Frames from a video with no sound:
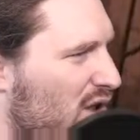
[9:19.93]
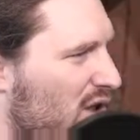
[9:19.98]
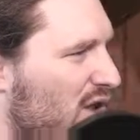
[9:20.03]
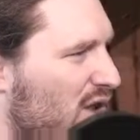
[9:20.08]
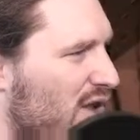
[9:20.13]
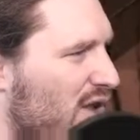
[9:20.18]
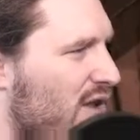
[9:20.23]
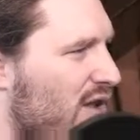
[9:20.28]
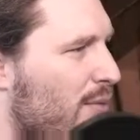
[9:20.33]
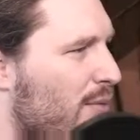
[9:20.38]

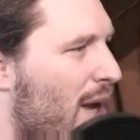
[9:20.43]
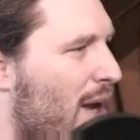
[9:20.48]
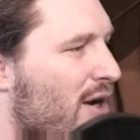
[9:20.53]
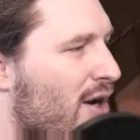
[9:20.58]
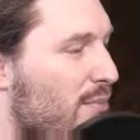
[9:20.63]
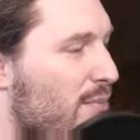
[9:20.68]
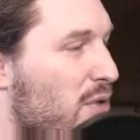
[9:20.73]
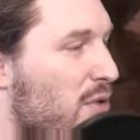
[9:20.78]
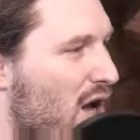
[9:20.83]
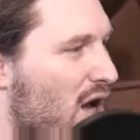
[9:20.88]
amount
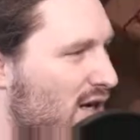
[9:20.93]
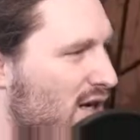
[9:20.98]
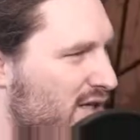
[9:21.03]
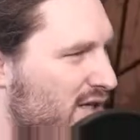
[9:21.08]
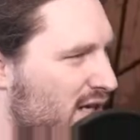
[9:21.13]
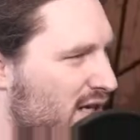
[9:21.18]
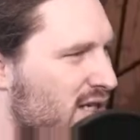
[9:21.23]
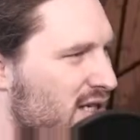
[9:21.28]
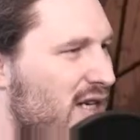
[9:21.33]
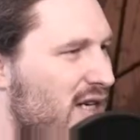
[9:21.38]
of blocks
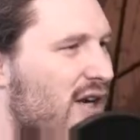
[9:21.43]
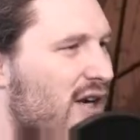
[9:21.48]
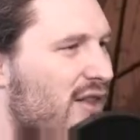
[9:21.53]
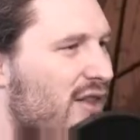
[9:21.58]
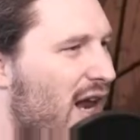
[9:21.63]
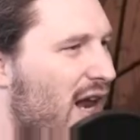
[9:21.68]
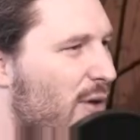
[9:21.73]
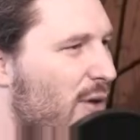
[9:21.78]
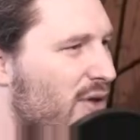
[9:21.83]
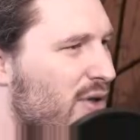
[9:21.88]
in there that
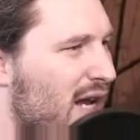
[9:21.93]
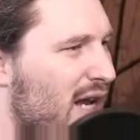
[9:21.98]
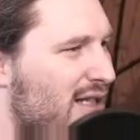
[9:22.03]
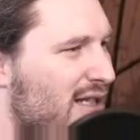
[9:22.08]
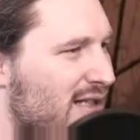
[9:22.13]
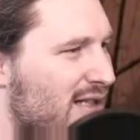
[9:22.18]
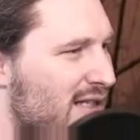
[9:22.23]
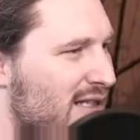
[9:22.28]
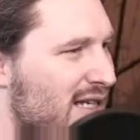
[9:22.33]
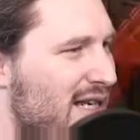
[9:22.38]
I would
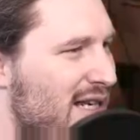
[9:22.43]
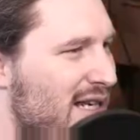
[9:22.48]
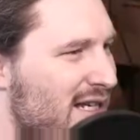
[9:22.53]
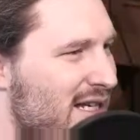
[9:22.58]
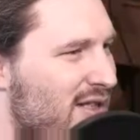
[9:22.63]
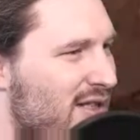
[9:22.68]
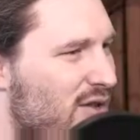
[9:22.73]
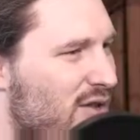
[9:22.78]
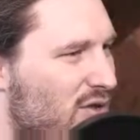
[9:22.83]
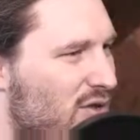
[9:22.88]
actually need
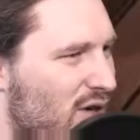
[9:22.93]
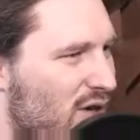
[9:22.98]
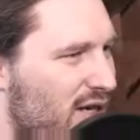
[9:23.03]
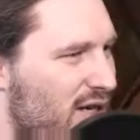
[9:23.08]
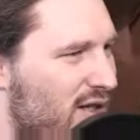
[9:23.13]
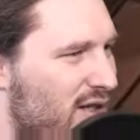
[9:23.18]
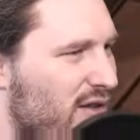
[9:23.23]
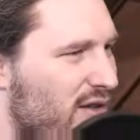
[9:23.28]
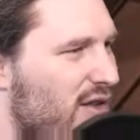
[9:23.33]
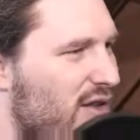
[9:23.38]
to create
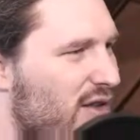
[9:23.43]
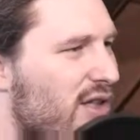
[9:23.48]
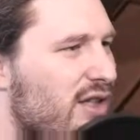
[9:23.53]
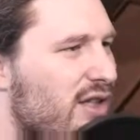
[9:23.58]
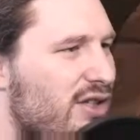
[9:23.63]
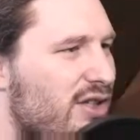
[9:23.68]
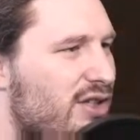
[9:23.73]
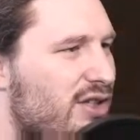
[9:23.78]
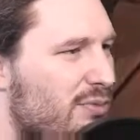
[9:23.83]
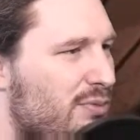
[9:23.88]
the
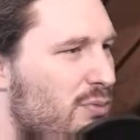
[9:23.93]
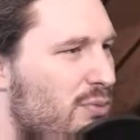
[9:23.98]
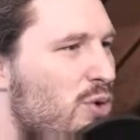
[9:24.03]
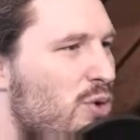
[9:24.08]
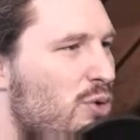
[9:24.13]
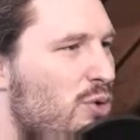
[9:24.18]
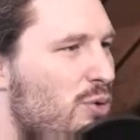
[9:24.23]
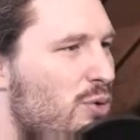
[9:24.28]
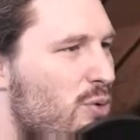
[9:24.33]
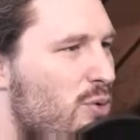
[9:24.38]

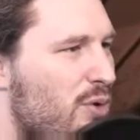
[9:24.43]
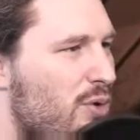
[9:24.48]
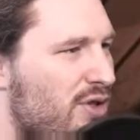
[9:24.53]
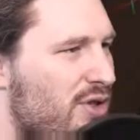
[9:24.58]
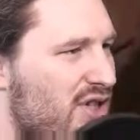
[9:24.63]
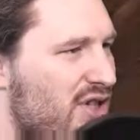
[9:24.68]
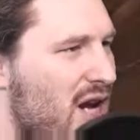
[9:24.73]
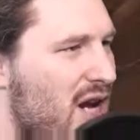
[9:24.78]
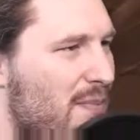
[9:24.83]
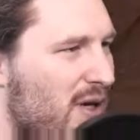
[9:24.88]
smooth
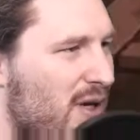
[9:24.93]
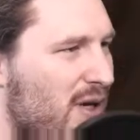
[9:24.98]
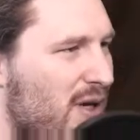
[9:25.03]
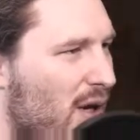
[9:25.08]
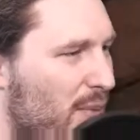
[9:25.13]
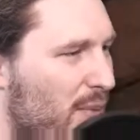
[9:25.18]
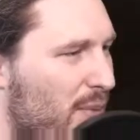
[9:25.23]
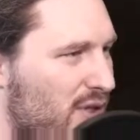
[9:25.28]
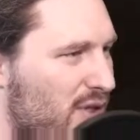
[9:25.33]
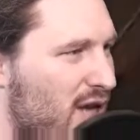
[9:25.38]
shaping up
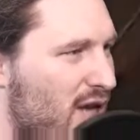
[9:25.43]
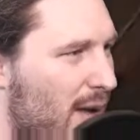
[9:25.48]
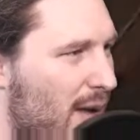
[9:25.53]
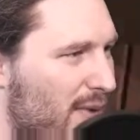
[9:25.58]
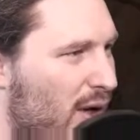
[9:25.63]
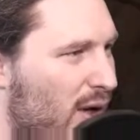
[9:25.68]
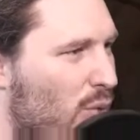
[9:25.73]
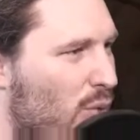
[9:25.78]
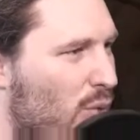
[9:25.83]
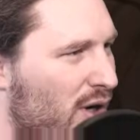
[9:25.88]
at the top that
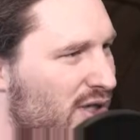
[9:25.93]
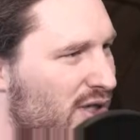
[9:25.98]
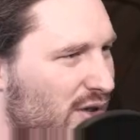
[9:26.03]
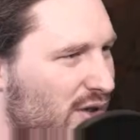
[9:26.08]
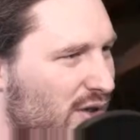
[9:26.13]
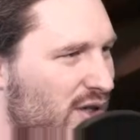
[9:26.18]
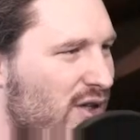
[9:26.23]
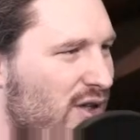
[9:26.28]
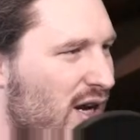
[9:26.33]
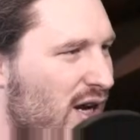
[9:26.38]
I wanted. So
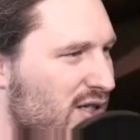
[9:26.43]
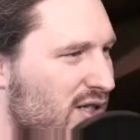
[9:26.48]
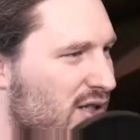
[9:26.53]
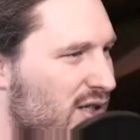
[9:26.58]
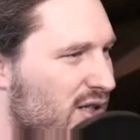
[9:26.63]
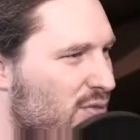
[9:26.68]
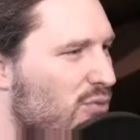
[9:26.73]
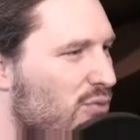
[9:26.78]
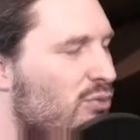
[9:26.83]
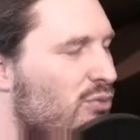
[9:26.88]
here I just
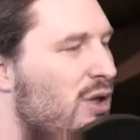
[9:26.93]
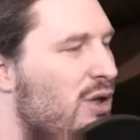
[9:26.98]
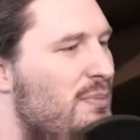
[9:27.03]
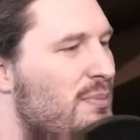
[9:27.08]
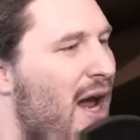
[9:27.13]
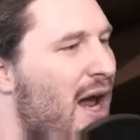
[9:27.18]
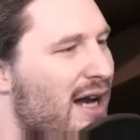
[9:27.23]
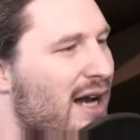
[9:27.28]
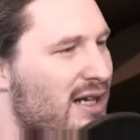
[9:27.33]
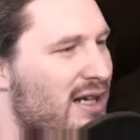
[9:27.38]
went
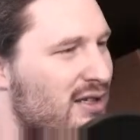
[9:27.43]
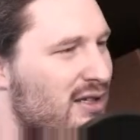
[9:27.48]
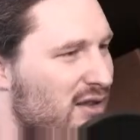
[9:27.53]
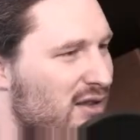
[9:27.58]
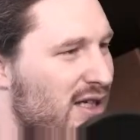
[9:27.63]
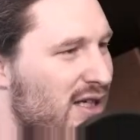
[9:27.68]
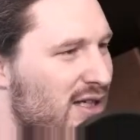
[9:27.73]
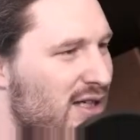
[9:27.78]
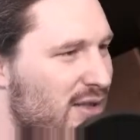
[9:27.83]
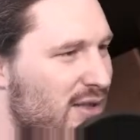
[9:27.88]
back and
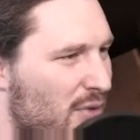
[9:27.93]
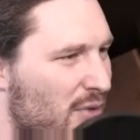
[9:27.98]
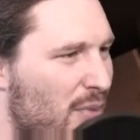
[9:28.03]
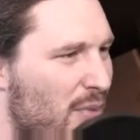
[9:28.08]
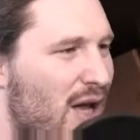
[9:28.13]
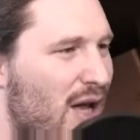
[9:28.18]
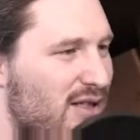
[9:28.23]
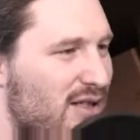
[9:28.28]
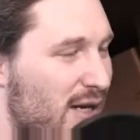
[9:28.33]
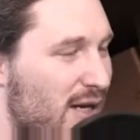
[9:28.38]
deleted some of the
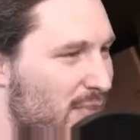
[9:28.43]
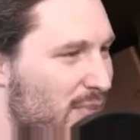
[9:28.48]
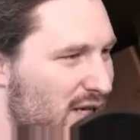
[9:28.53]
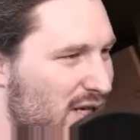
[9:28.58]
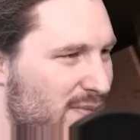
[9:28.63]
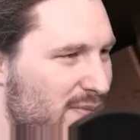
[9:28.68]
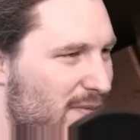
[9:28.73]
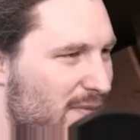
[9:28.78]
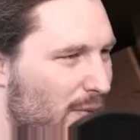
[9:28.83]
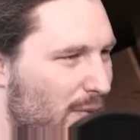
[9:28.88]
blocks I had placed
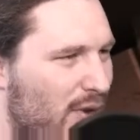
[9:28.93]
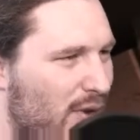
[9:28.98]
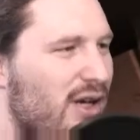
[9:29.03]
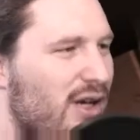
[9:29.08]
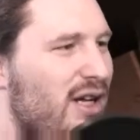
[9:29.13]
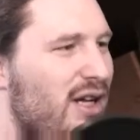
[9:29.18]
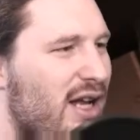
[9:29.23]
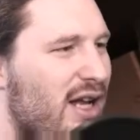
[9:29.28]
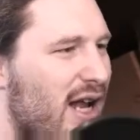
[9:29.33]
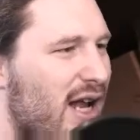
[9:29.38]
before,
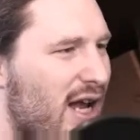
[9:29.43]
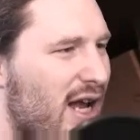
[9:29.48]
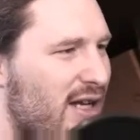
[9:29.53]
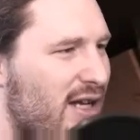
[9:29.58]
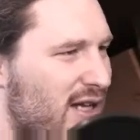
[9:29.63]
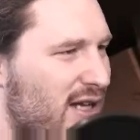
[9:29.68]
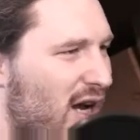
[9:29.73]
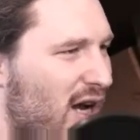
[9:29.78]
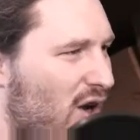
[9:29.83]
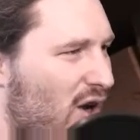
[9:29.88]
and
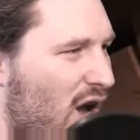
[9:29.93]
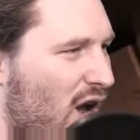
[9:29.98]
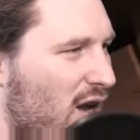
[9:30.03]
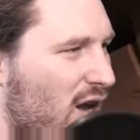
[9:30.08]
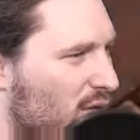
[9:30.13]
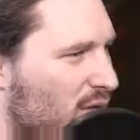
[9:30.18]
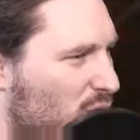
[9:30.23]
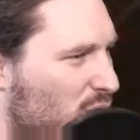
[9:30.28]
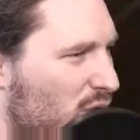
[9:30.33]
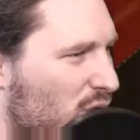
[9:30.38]
now I
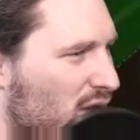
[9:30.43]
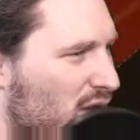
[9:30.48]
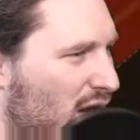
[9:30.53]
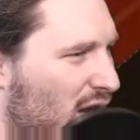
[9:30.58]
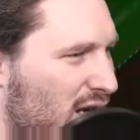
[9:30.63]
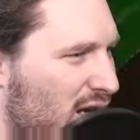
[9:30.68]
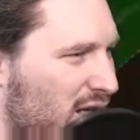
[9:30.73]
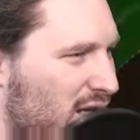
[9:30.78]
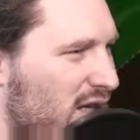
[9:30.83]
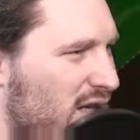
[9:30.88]
am
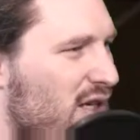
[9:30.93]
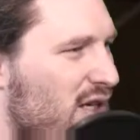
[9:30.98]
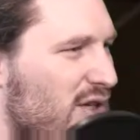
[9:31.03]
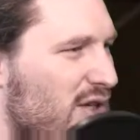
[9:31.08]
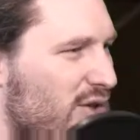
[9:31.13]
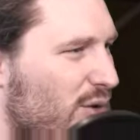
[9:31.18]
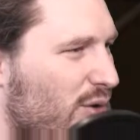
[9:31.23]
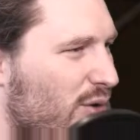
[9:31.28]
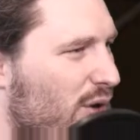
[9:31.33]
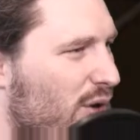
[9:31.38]
realigning it
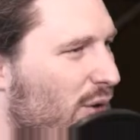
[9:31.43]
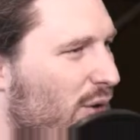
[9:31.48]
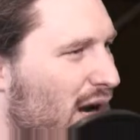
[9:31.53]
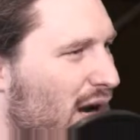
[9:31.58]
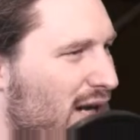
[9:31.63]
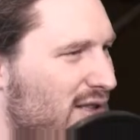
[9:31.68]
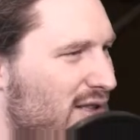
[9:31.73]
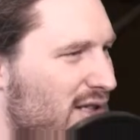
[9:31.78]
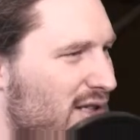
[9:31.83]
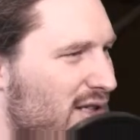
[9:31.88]
so it will
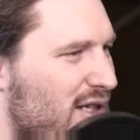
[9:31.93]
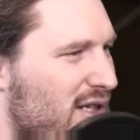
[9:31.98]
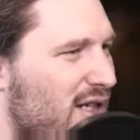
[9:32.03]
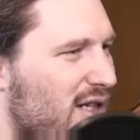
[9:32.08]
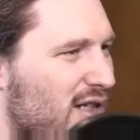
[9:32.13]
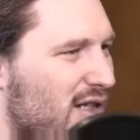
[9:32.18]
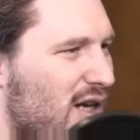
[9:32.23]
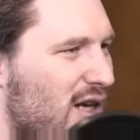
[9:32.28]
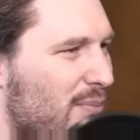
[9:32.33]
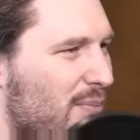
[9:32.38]
actually
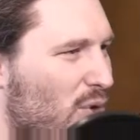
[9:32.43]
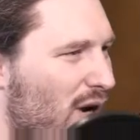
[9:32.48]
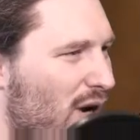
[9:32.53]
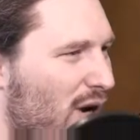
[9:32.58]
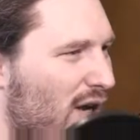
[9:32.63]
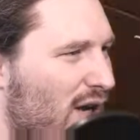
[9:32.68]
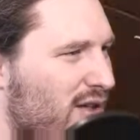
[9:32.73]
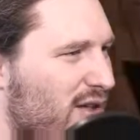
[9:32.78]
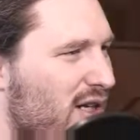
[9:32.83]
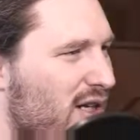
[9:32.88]
come
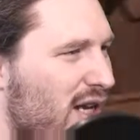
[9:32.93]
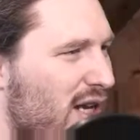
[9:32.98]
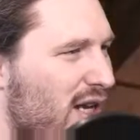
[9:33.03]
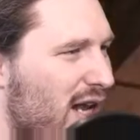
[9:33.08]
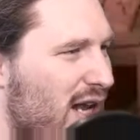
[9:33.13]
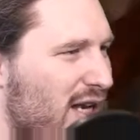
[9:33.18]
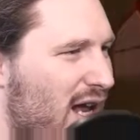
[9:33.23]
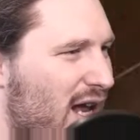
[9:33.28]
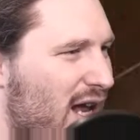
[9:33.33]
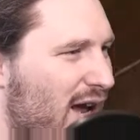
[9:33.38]
around
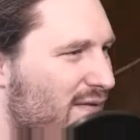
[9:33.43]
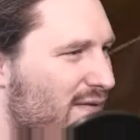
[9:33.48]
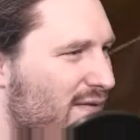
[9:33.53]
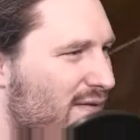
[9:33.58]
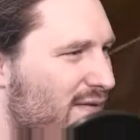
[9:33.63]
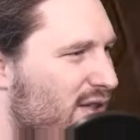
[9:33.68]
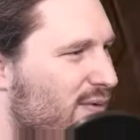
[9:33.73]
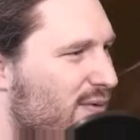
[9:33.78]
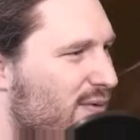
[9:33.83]
and have this